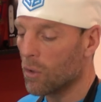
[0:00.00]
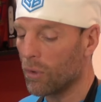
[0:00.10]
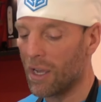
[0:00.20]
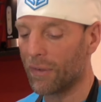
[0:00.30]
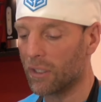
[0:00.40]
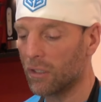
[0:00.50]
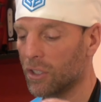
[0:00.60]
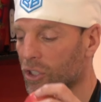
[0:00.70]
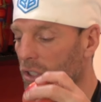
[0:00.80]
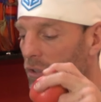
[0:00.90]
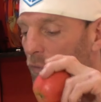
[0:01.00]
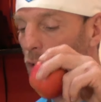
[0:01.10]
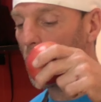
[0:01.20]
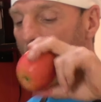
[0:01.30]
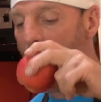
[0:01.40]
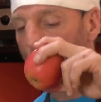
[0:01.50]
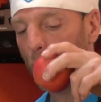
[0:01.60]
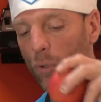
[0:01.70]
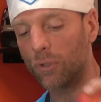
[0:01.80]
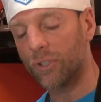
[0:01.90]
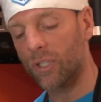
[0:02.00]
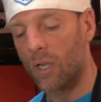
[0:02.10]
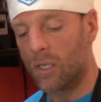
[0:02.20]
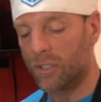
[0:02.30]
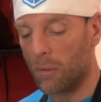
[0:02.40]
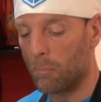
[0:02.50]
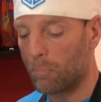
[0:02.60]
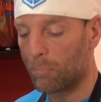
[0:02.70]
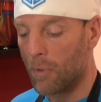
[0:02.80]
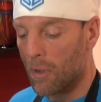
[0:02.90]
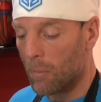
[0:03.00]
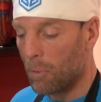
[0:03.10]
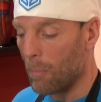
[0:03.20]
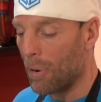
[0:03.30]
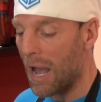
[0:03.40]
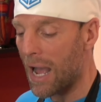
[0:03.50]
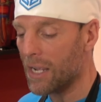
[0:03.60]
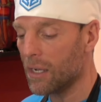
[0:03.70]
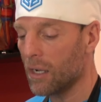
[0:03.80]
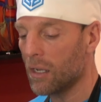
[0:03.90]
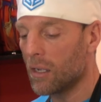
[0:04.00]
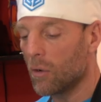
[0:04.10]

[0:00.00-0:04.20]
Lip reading: We have a delicious few apples, some papaya.